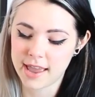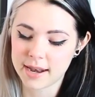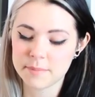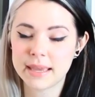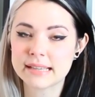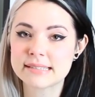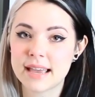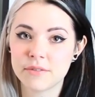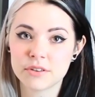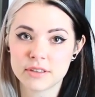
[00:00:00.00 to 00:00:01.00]
and it makes
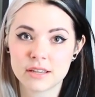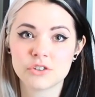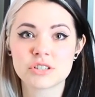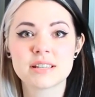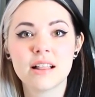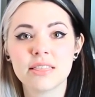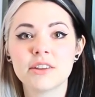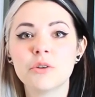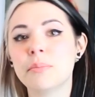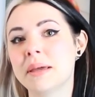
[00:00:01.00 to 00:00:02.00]
everything just a
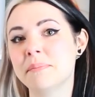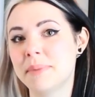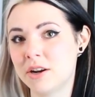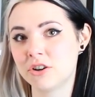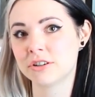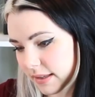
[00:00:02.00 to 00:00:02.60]
little bit better.